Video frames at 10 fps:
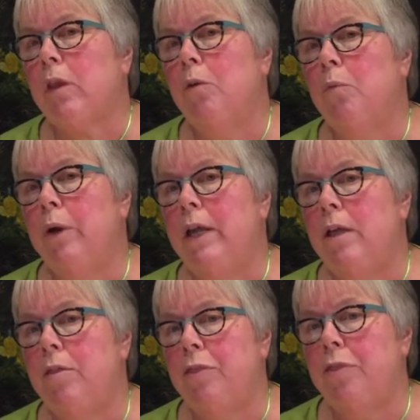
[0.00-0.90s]

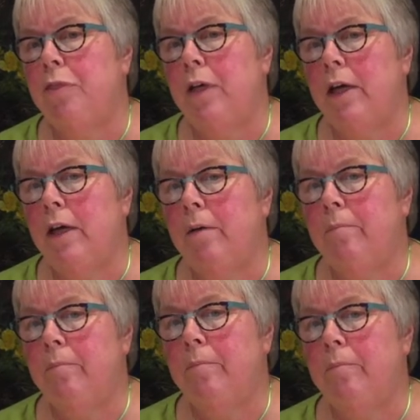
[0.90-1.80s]
with
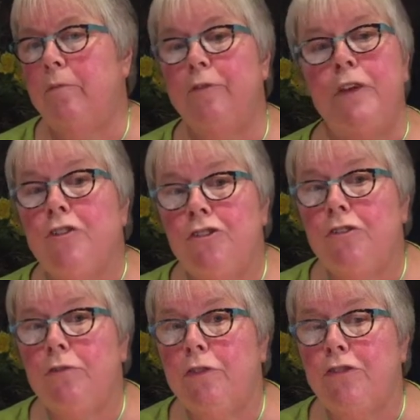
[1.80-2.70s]

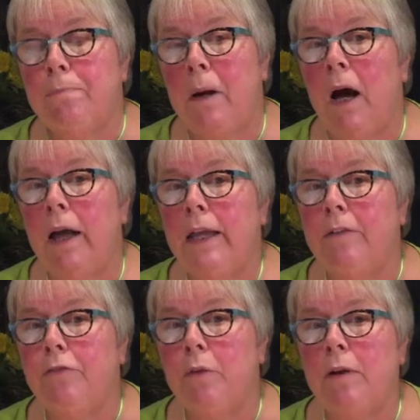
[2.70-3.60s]
fish pie,
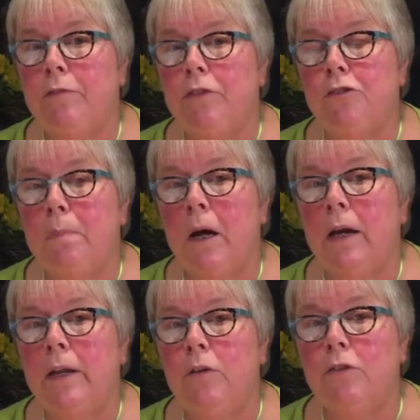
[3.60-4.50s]
if you have fish
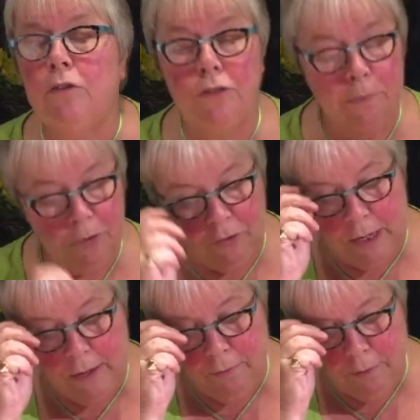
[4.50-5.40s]
pie on Christmas
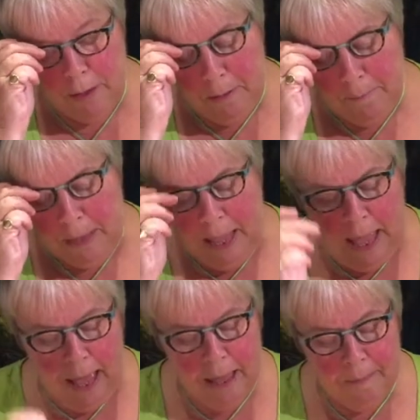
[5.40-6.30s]
Eve.
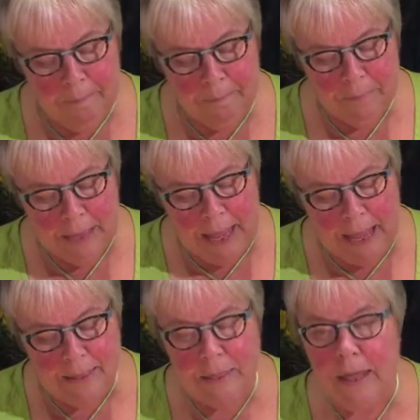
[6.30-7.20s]
And
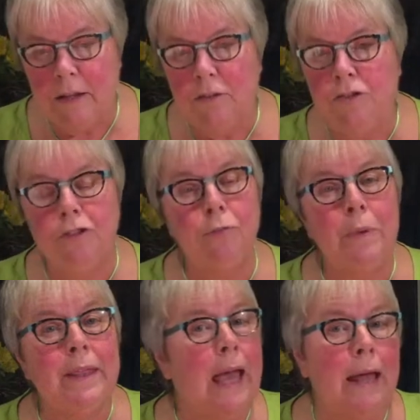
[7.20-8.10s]
then just
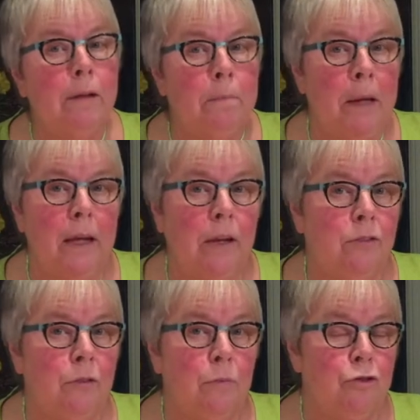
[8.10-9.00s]
with
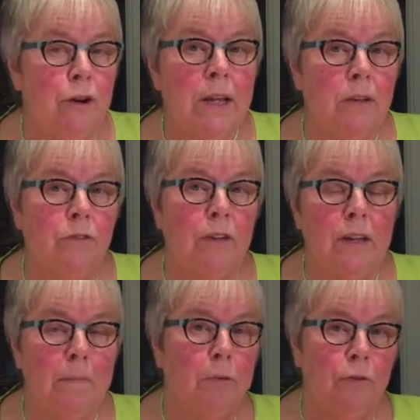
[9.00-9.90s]
canapes and drinks and
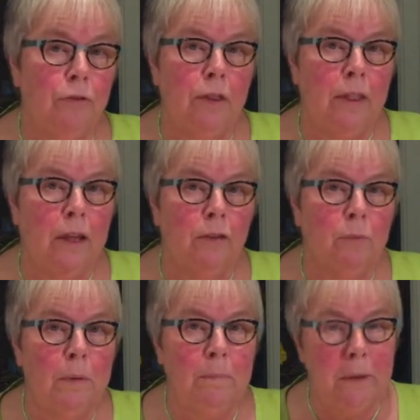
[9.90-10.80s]
nibbles and things
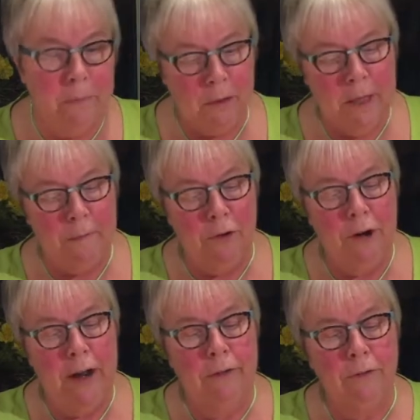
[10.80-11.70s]
when people come
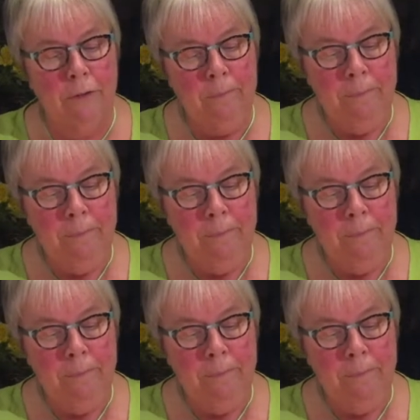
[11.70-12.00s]
around.